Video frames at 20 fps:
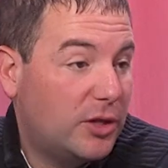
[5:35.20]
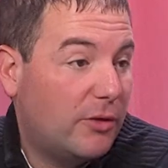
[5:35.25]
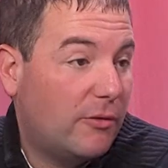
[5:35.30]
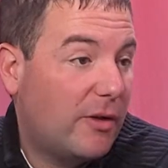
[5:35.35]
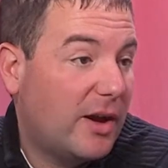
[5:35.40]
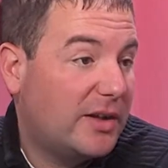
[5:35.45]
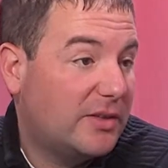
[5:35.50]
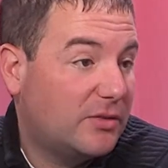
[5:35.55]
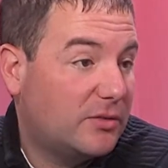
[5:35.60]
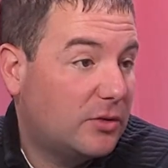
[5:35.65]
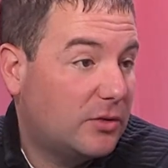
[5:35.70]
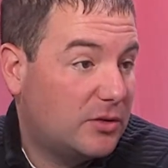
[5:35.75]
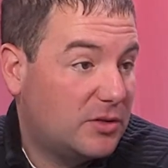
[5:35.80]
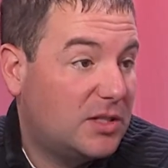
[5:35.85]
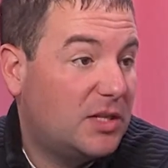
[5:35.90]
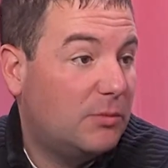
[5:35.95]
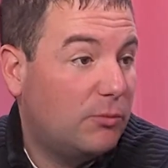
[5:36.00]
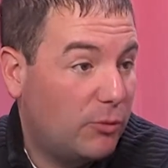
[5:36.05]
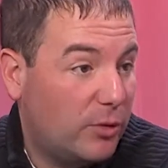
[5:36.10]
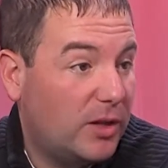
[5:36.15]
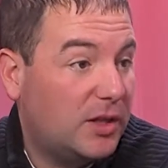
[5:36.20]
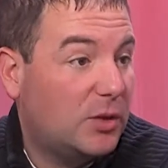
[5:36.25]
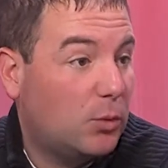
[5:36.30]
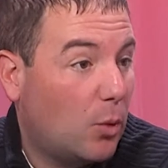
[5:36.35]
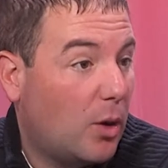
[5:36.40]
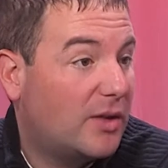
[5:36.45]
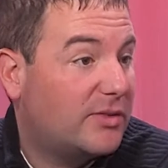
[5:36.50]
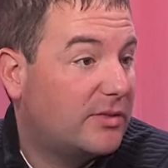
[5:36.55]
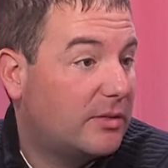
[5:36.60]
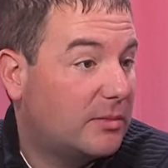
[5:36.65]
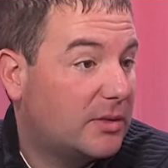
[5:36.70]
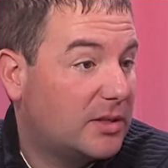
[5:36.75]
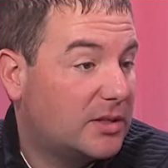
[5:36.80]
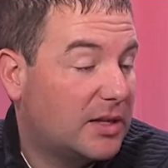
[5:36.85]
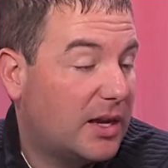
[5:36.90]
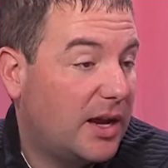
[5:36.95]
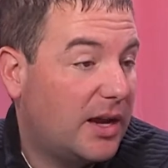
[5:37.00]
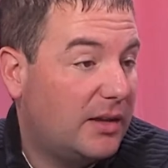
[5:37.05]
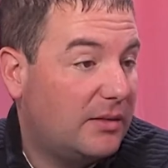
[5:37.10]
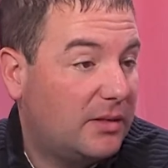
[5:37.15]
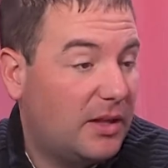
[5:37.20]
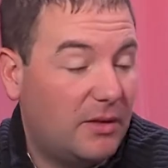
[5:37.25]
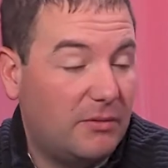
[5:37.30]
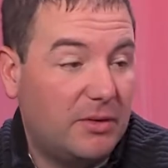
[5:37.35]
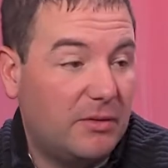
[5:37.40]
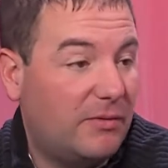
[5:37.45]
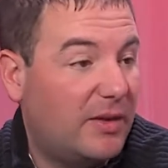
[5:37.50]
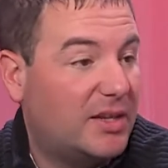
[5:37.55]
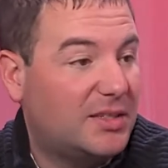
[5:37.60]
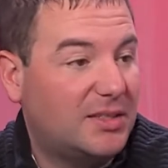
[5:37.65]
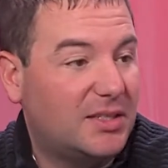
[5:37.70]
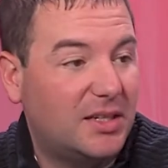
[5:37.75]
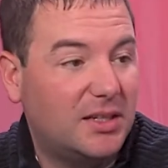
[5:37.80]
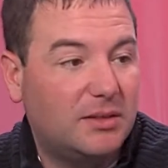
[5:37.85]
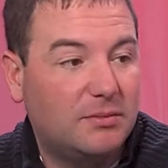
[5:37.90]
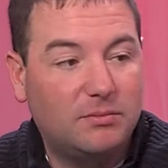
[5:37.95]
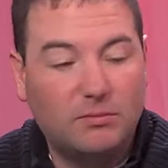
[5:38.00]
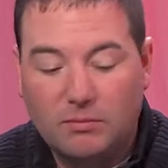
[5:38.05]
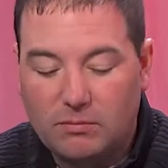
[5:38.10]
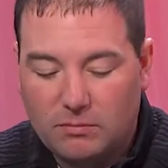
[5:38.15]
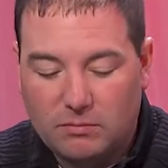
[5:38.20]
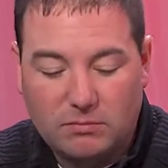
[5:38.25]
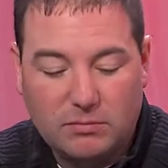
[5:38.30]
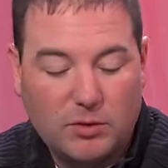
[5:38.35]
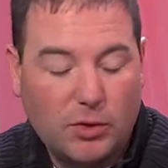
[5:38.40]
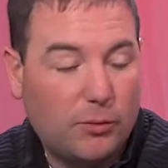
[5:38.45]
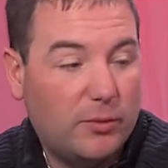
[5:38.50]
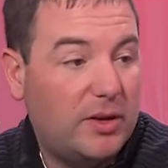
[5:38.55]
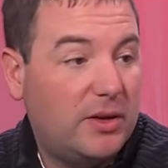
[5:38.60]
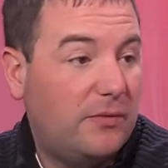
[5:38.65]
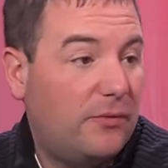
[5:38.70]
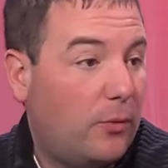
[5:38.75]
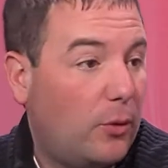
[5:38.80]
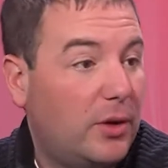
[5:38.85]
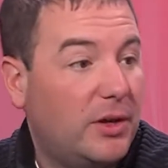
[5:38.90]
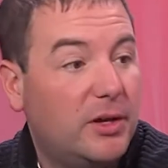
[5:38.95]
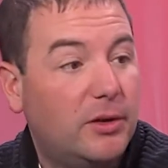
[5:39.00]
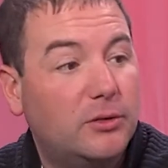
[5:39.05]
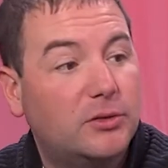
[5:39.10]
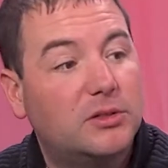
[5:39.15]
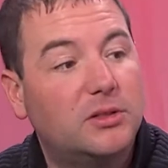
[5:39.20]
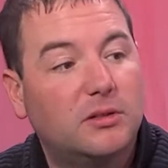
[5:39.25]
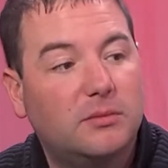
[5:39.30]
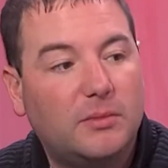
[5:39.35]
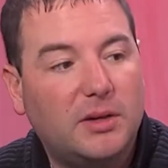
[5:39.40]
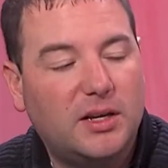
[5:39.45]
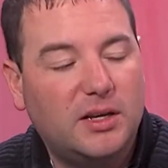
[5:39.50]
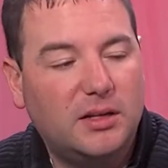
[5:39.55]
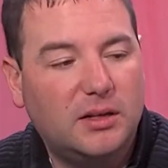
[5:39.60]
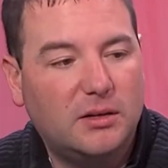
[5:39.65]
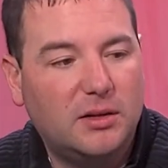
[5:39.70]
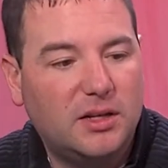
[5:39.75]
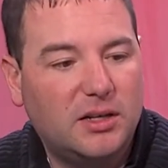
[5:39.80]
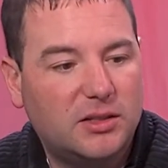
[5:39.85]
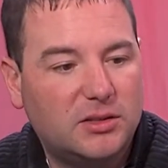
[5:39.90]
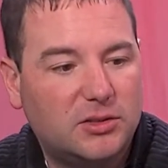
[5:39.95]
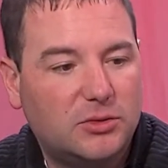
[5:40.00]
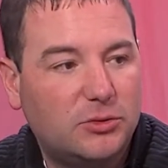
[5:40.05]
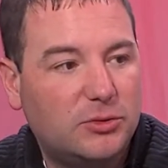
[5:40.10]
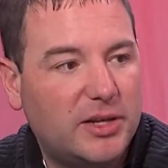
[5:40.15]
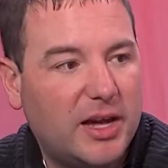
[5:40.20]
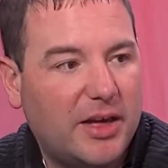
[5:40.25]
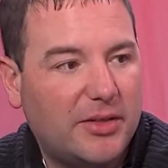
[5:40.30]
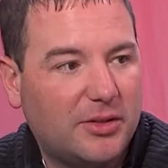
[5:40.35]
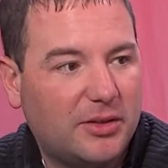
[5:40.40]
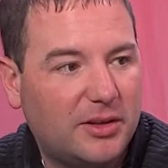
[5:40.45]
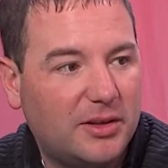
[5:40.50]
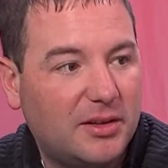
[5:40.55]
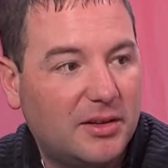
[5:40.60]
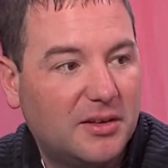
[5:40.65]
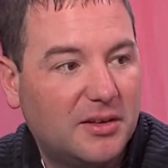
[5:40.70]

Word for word: their rights, so the team really wants them to sign. They've invested three, four years in a, in a, in a student athlete.